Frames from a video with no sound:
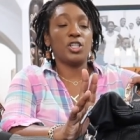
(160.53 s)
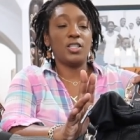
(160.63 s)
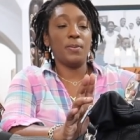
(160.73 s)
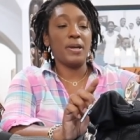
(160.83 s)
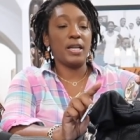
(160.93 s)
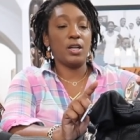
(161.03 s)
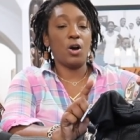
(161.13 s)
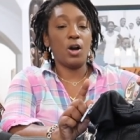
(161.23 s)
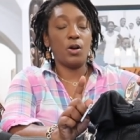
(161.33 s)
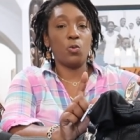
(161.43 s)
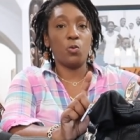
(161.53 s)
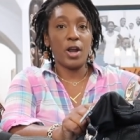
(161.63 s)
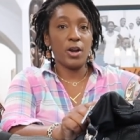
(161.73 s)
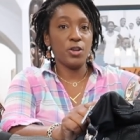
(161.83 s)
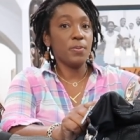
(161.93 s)
just depending on
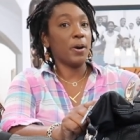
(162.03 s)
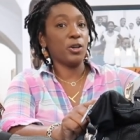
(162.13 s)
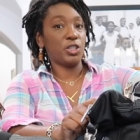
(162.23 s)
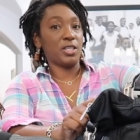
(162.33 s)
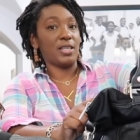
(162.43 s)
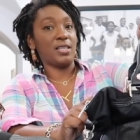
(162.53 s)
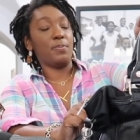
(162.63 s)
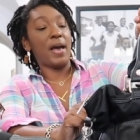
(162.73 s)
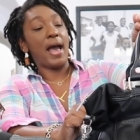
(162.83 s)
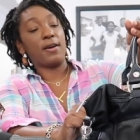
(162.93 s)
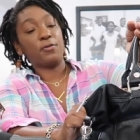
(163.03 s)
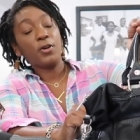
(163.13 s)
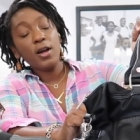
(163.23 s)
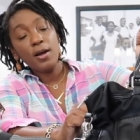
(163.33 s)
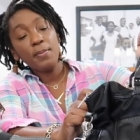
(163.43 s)
where you purchase this bag
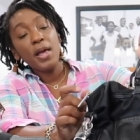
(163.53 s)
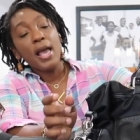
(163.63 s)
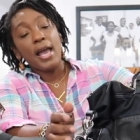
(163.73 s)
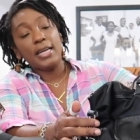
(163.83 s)
from.